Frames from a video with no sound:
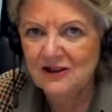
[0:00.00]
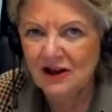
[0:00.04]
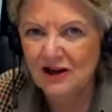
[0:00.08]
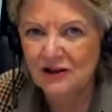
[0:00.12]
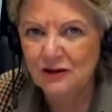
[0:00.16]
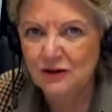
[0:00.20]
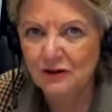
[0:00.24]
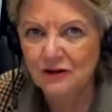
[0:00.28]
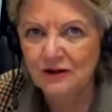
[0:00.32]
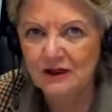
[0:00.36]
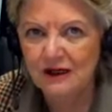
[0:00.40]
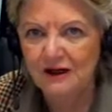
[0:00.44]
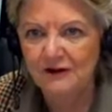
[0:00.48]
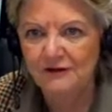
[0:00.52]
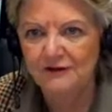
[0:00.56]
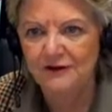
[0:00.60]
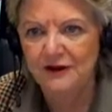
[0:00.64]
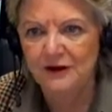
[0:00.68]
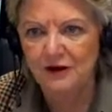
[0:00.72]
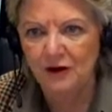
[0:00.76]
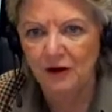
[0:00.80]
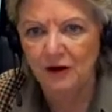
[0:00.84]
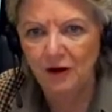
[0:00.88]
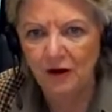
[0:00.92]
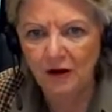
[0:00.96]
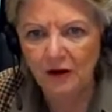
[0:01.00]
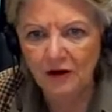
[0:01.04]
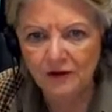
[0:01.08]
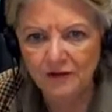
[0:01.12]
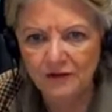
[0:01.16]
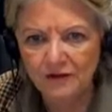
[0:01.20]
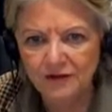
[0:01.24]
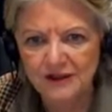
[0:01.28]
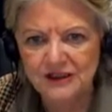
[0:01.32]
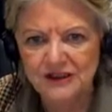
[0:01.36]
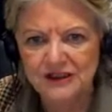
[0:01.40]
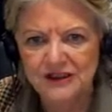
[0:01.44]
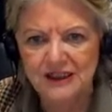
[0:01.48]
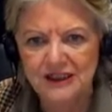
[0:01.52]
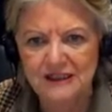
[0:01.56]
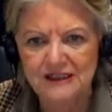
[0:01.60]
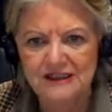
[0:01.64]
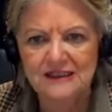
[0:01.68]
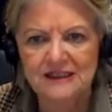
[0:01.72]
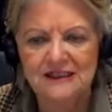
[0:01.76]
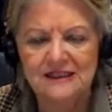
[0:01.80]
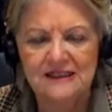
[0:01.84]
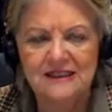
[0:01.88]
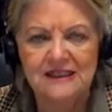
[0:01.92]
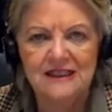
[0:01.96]
got to cover all
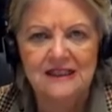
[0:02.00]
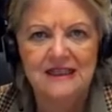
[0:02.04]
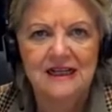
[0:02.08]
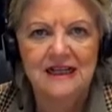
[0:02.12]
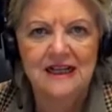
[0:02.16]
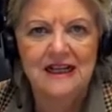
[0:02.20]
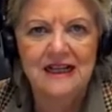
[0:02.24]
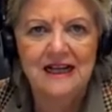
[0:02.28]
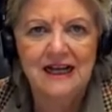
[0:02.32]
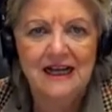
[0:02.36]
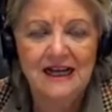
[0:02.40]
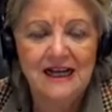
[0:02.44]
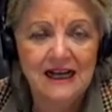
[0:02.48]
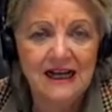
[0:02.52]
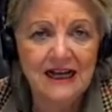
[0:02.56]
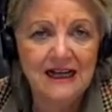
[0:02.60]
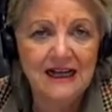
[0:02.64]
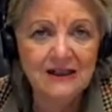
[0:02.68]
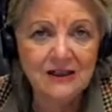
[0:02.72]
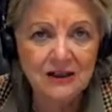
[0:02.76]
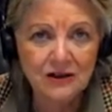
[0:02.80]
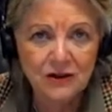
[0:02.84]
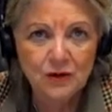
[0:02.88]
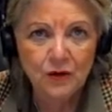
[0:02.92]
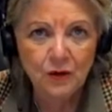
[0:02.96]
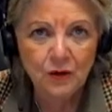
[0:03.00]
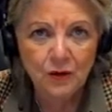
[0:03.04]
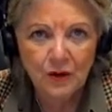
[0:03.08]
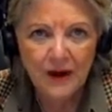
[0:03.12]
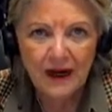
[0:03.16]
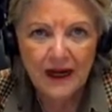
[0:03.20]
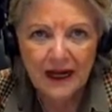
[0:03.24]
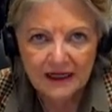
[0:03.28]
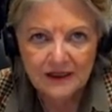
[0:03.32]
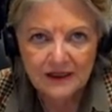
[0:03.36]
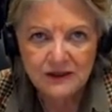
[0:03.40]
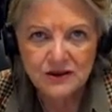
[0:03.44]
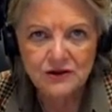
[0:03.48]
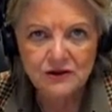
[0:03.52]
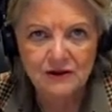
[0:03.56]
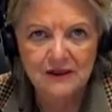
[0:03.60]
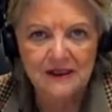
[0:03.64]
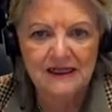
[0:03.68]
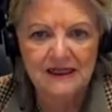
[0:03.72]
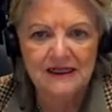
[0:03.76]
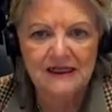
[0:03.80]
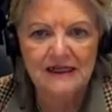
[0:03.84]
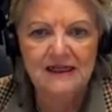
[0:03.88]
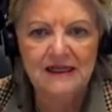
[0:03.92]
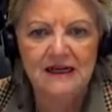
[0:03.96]
regions and to
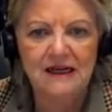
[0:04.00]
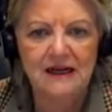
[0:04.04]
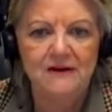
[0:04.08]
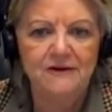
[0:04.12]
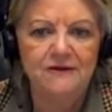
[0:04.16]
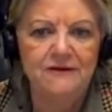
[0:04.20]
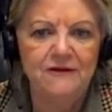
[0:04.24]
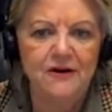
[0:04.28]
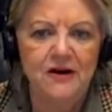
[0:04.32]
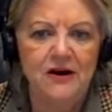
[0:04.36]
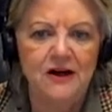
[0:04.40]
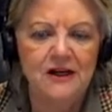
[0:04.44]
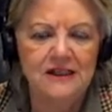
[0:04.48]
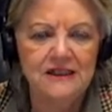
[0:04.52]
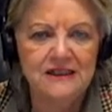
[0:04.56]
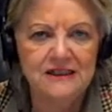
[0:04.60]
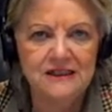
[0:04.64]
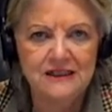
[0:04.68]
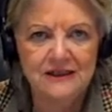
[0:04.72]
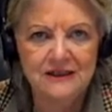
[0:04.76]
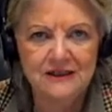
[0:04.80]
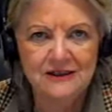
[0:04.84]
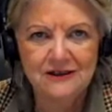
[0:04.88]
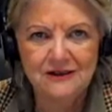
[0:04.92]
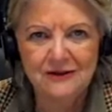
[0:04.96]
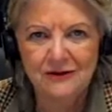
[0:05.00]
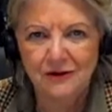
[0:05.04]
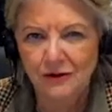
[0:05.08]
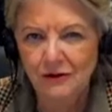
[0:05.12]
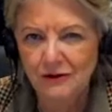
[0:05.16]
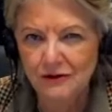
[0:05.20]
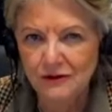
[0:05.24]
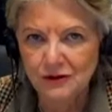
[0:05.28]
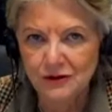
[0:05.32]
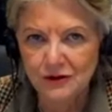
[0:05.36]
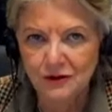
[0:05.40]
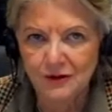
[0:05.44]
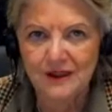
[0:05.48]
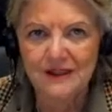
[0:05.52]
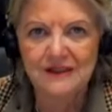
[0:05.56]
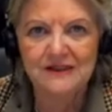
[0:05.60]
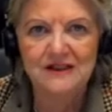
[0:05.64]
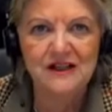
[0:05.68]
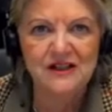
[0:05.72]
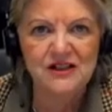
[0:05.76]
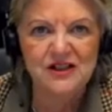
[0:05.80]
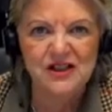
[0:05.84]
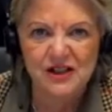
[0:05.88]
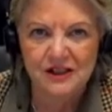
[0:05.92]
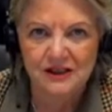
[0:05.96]
actually avoid also a
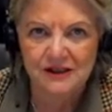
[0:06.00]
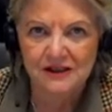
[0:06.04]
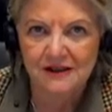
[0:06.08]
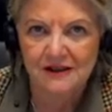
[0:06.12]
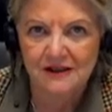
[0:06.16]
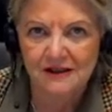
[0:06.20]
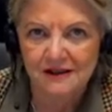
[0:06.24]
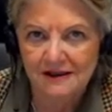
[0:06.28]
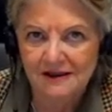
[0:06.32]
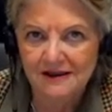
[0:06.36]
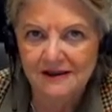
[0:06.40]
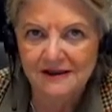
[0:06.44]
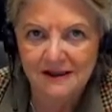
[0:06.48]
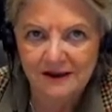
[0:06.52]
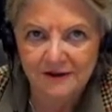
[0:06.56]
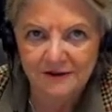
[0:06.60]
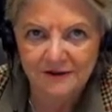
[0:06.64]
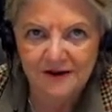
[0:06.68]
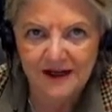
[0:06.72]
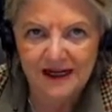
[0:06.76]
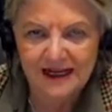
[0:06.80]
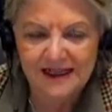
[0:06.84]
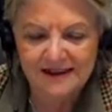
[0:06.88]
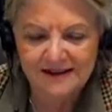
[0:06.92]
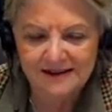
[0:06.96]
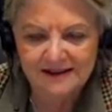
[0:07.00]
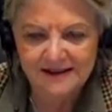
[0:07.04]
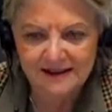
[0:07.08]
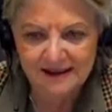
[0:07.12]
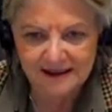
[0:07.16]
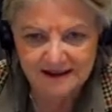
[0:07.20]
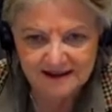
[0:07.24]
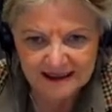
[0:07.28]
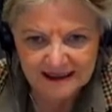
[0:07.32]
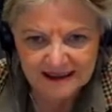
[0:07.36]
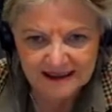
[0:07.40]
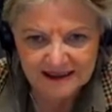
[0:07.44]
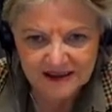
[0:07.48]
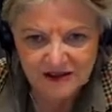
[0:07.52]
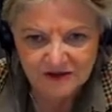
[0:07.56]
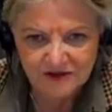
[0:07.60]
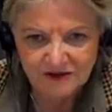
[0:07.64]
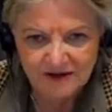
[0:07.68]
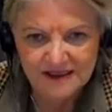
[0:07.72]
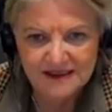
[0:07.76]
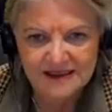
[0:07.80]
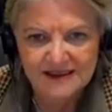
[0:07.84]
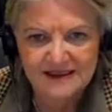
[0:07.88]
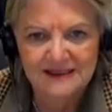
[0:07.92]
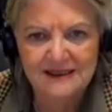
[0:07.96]
digital divide, and that's a
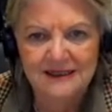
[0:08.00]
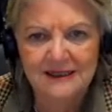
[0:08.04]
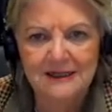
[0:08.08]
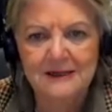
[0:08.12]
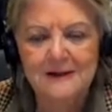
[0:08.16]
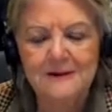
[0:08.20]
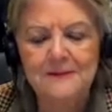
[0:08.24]
risk.